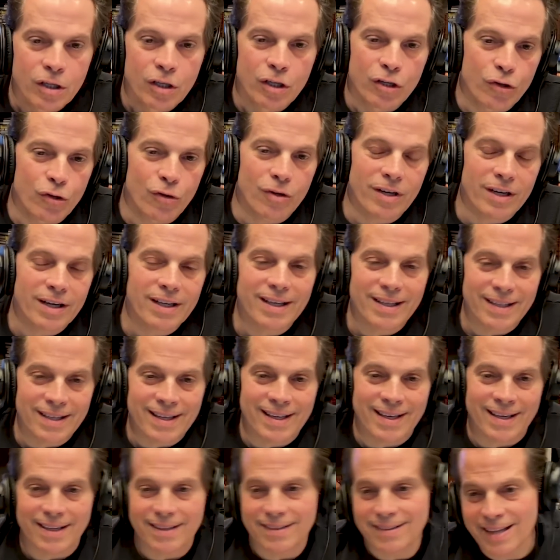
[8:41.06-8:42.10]
you're going to get
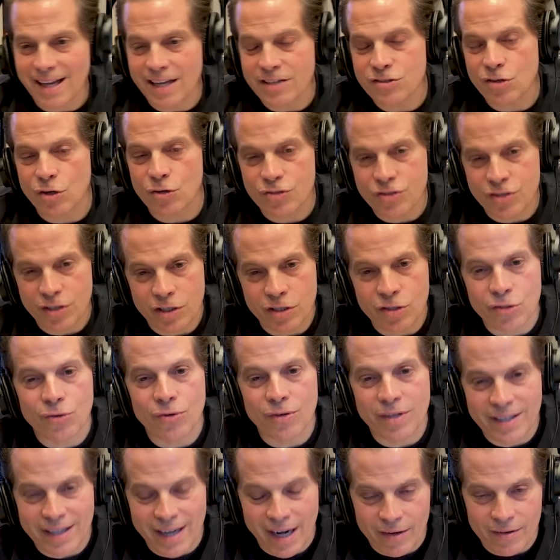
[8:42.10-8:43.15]
hit. That's our
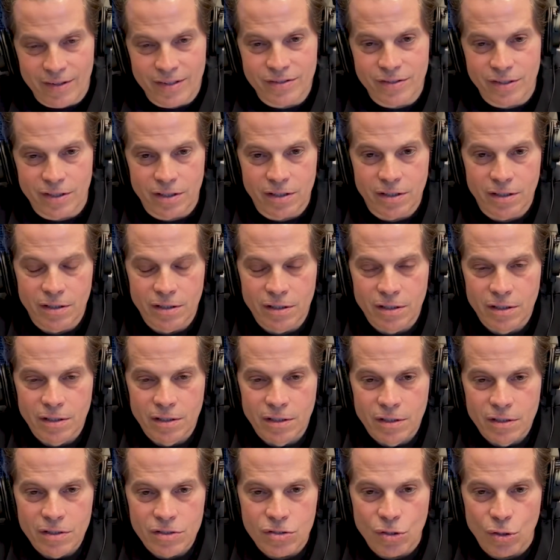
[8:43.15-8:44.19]
security guarantee.
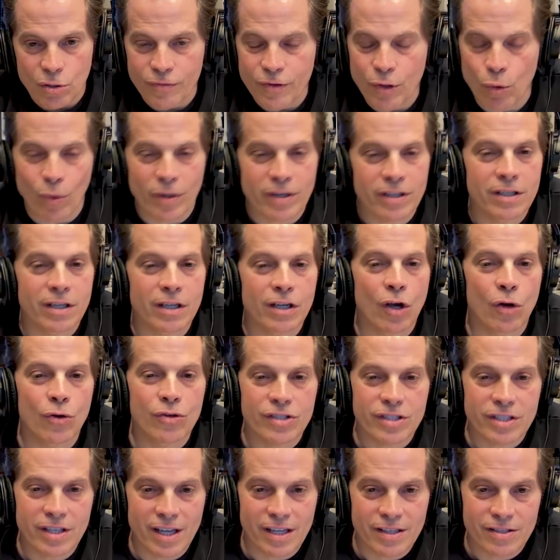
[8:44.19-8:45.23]
So if you want to
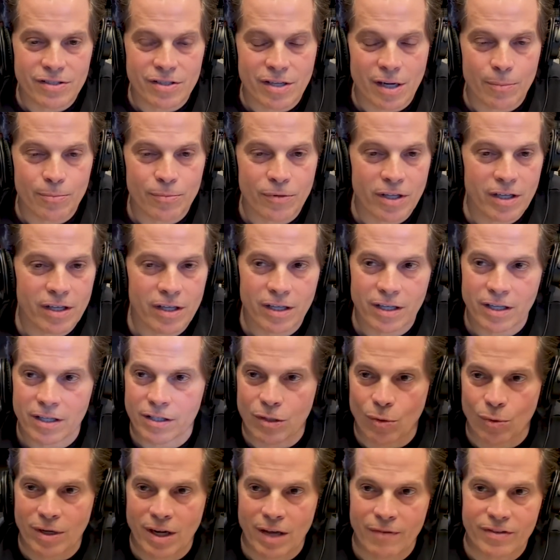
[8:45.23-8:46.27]
negotiate something and
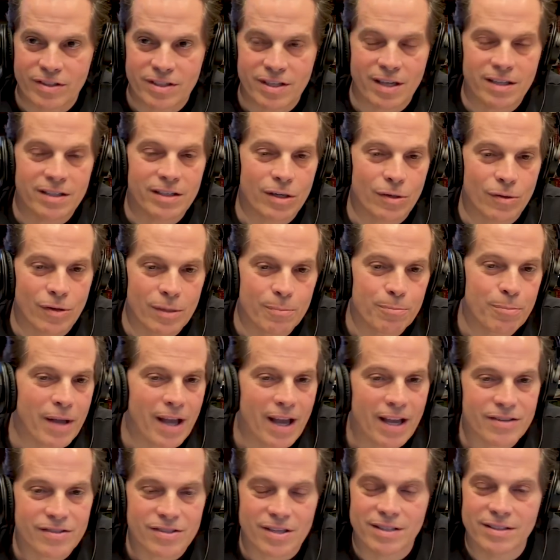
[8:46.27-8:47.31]
you want to have a 10-year
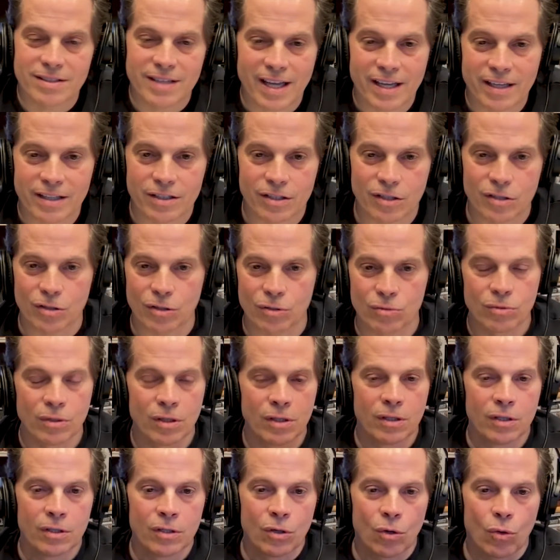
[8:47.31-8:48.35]
impasse on NATO,
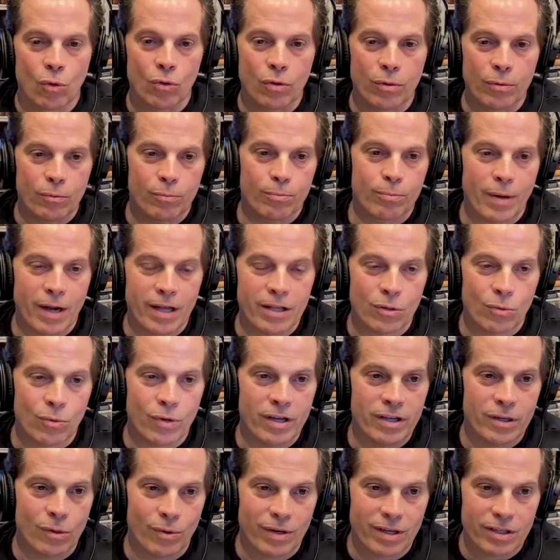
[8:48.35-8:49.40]
or by the
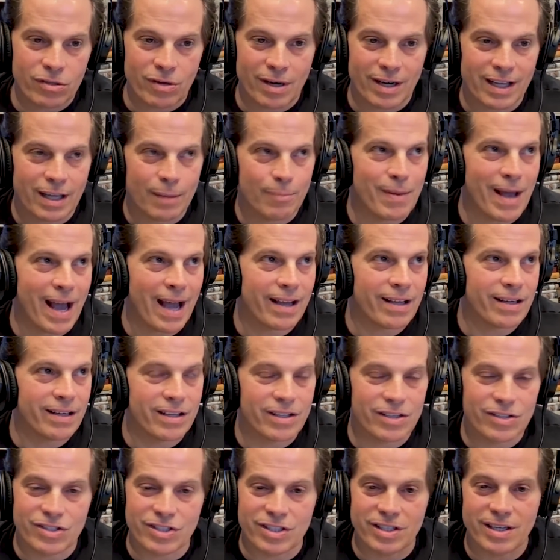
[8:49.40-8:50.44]
way, you want to try to get back into
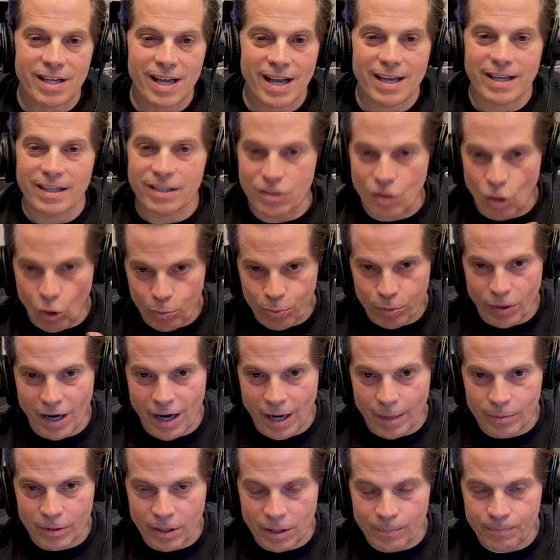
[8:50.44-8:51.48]
the G8, no
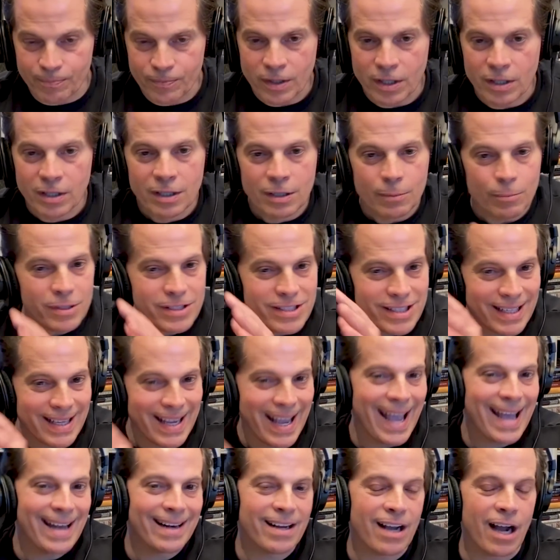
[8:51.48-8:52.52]
problem, but you
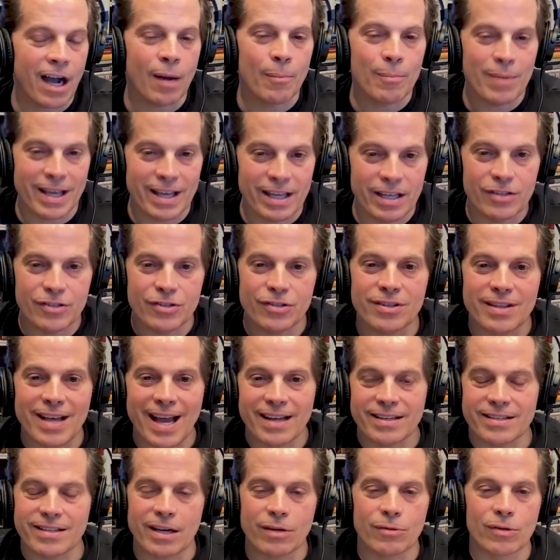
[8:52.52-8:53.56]
can't come into
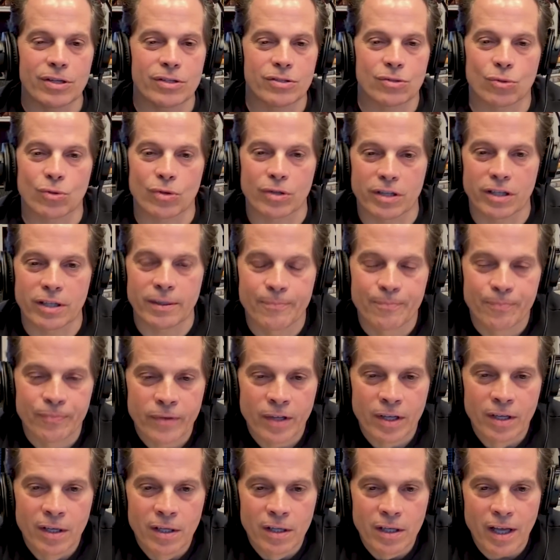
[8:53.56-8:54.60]
that territory.
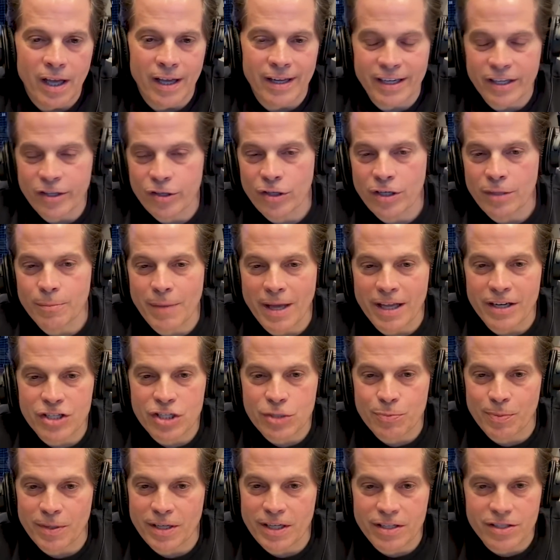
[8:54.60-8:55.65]
And he could have made a
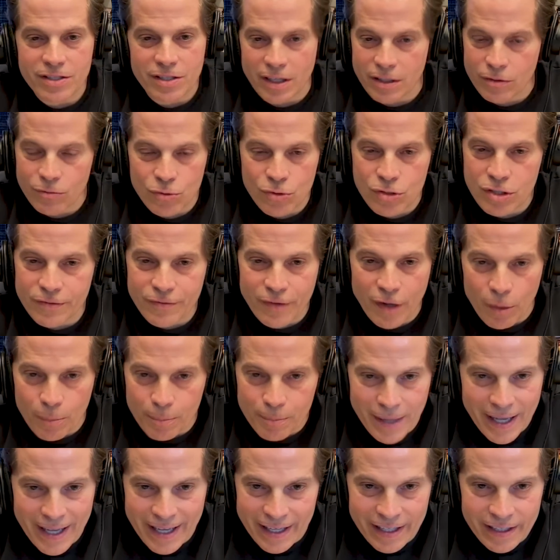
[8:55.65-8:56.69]
speech like Roosevelt
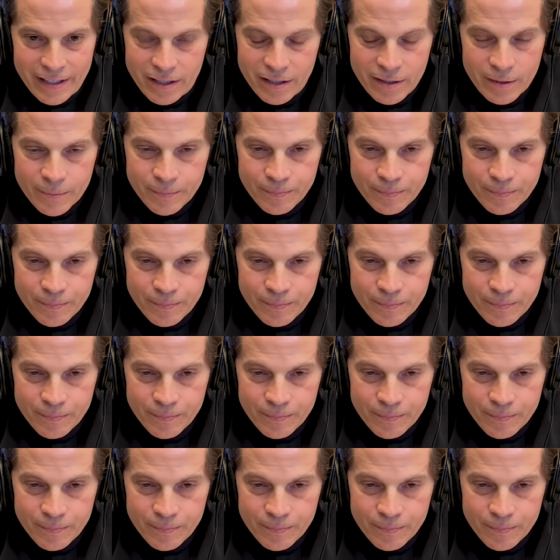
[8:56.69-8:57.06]
made.